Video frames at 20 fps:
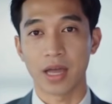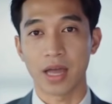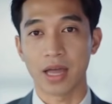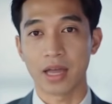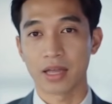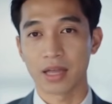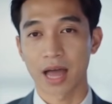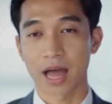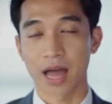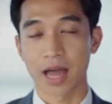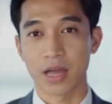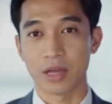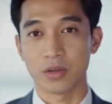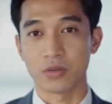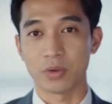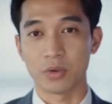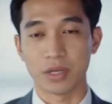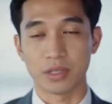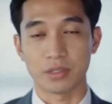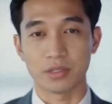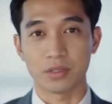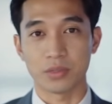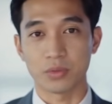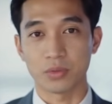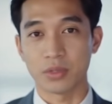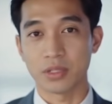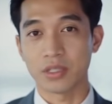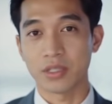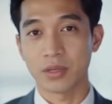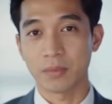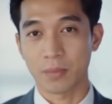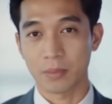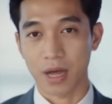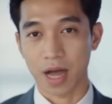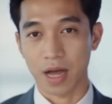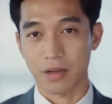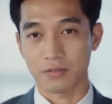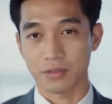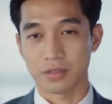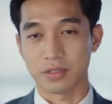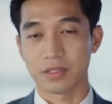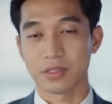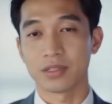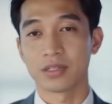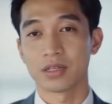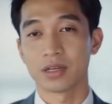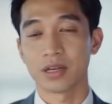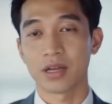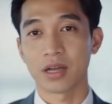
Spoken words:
and higher rates squeeze their profits.